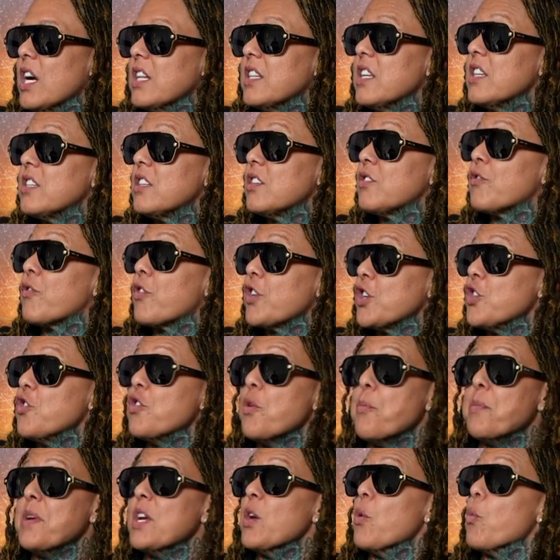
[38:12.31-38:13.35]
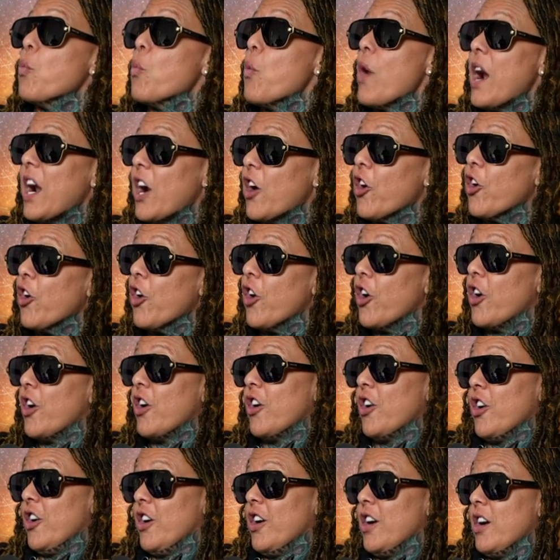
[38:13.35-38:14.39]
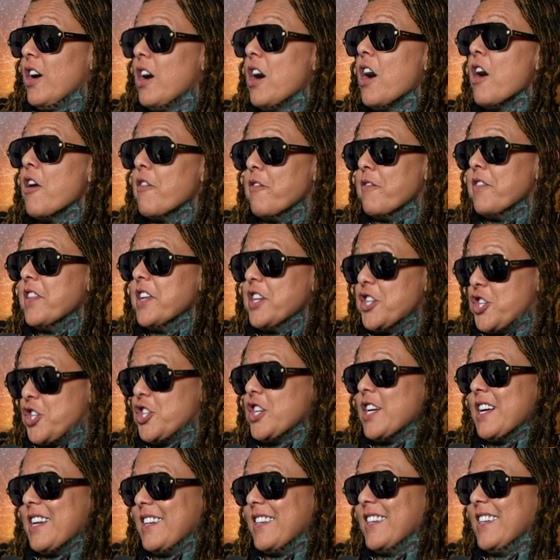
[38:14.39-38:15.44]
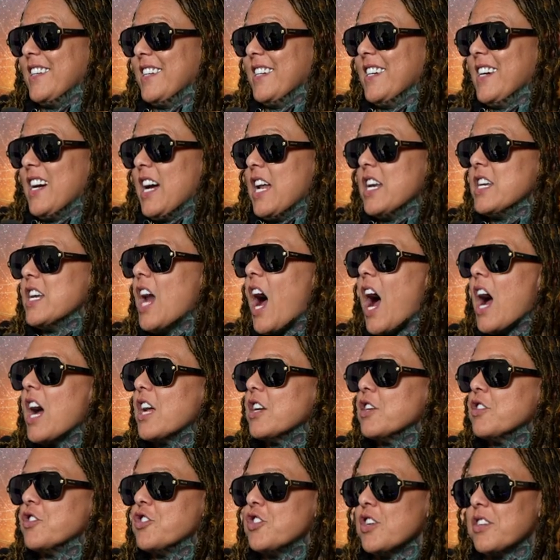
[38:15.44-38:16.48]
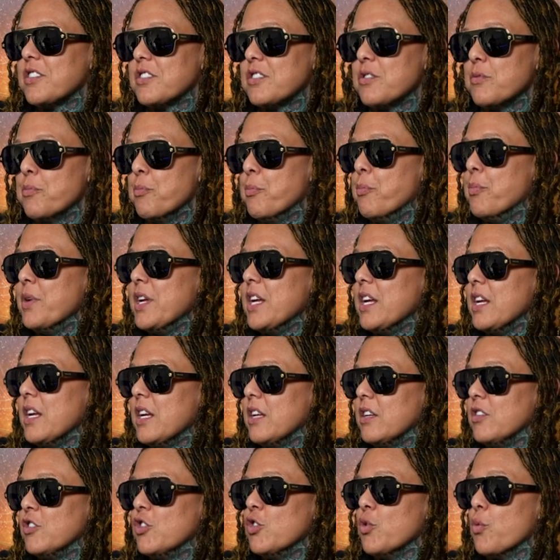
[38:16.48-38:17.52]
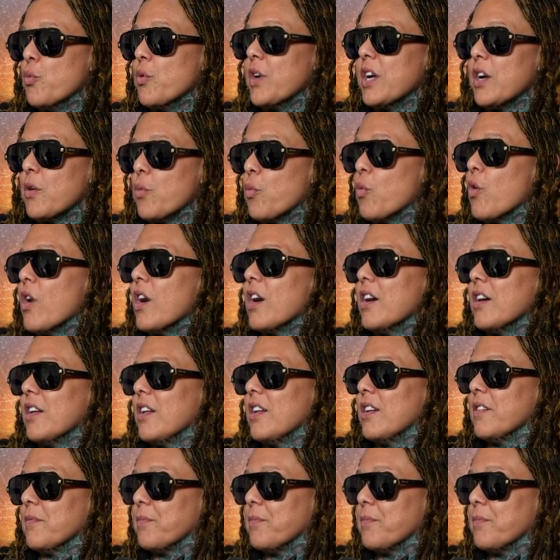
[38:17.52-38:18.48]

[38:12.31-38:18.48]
This is for you to be aware of this shit, not just to be doing what